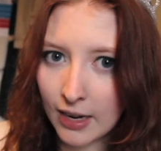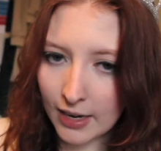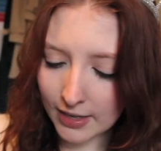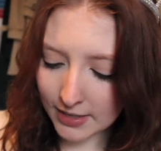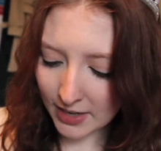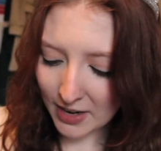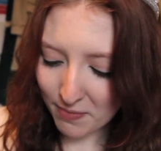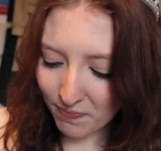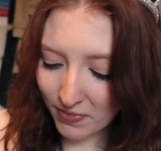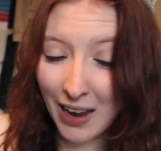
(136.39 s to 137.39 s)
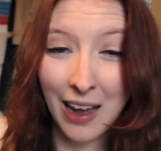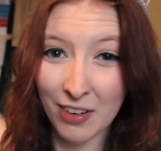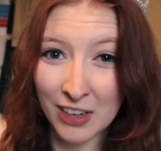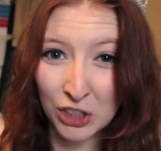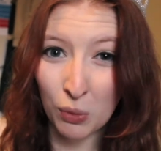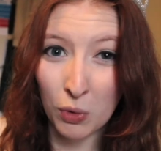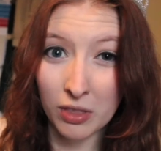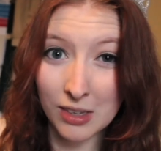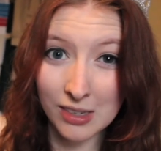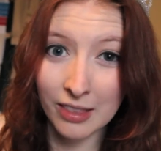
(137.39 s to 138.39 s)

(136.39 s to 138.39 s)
And yeah, I've actually worn this